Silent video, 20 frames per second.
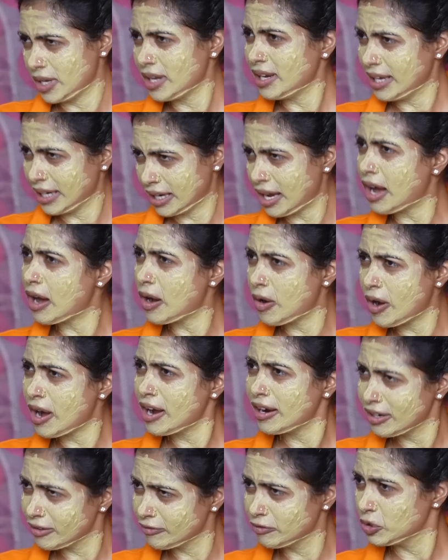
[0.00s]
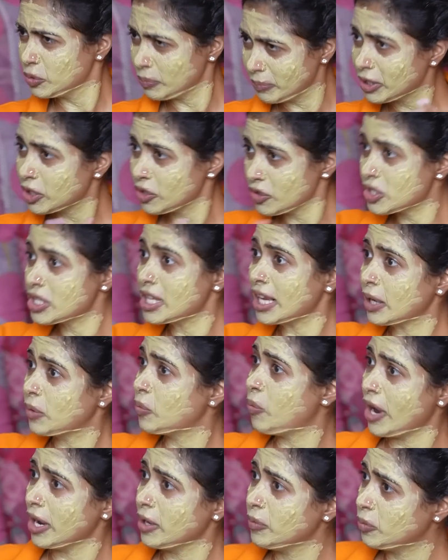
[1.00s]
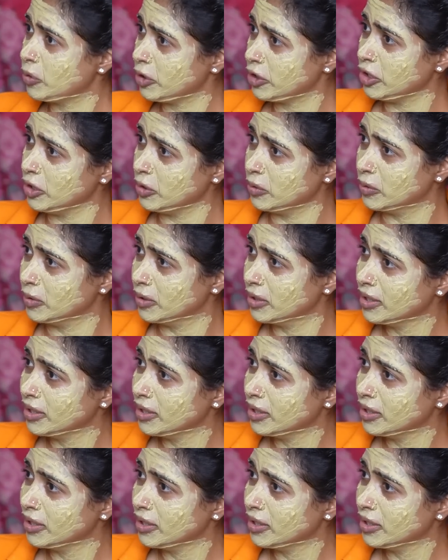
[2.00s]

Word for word: Like how hard have you, because like why would you?